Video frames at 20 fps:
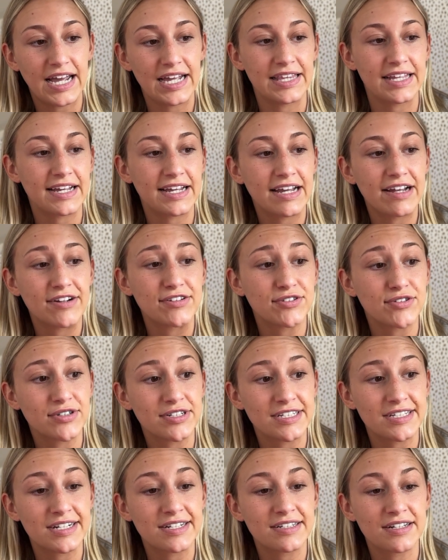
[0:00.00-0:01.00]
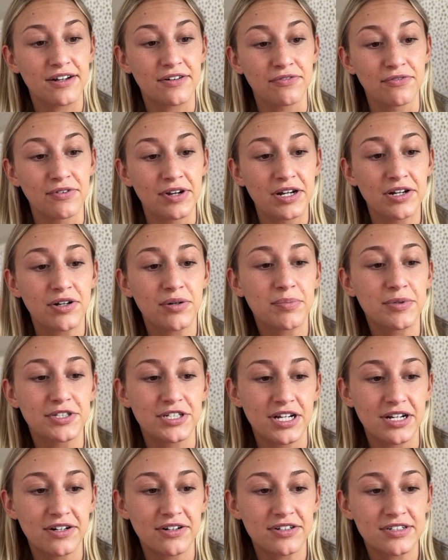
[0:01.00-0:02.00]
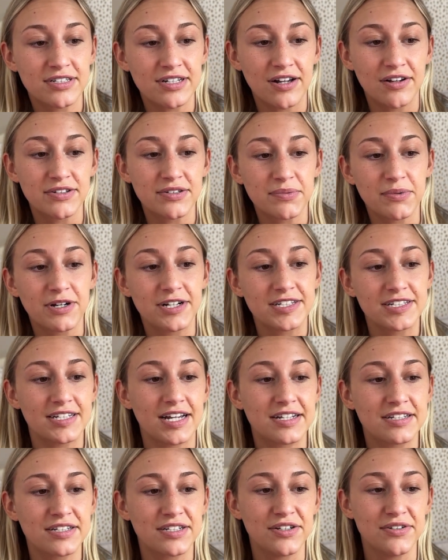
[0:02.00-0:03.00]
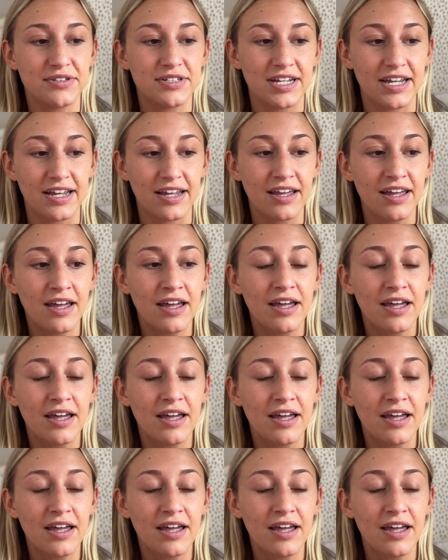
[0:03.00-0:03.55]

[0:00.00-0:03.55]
and the characteristics of renal progenitor cells were assessed using